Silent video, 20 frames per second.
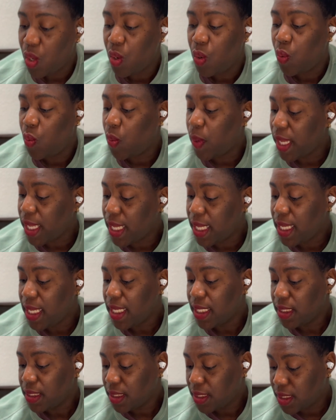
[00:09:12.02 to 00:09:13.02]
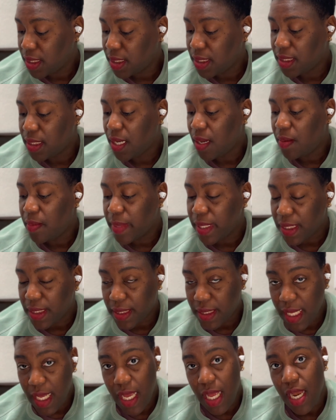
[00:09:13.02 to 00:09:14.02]
we is just going to be
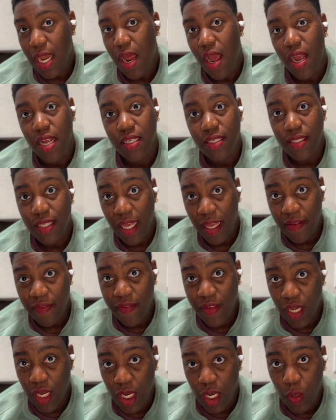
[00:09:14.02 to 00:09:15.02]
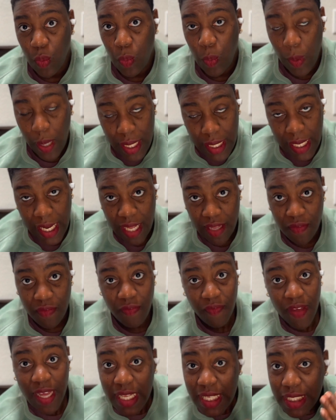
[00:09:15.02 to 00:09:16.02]
seeing our Savior one day
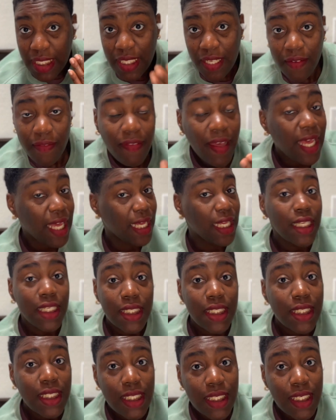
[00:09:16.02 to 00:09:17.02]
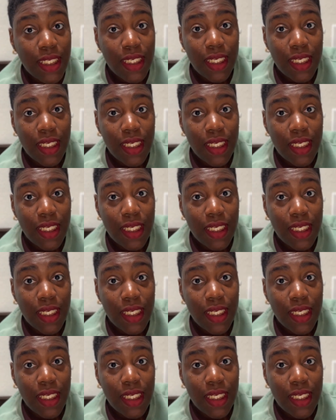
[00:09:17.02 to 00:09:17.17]
face to face.